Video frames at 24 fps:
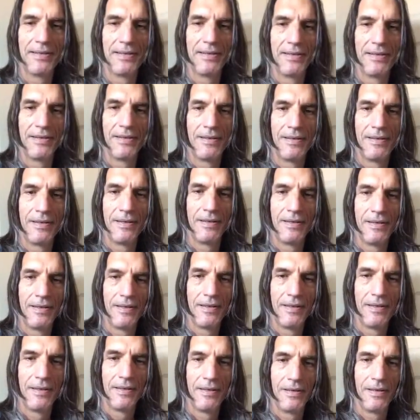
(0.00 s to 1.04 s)

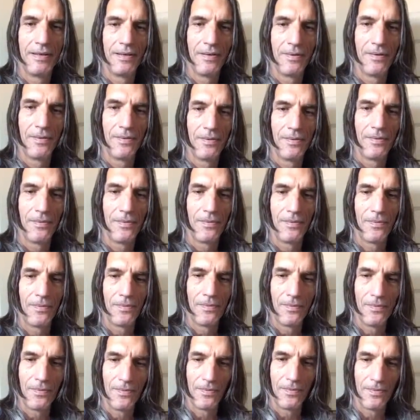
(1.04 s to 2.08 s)

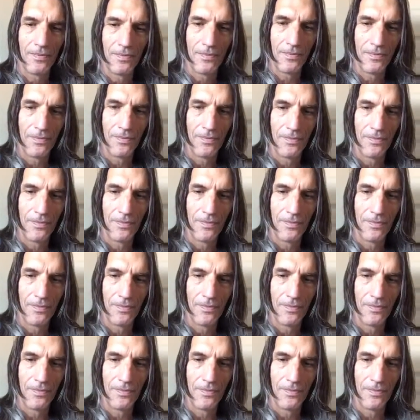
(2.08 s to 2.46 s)
Nothing is said.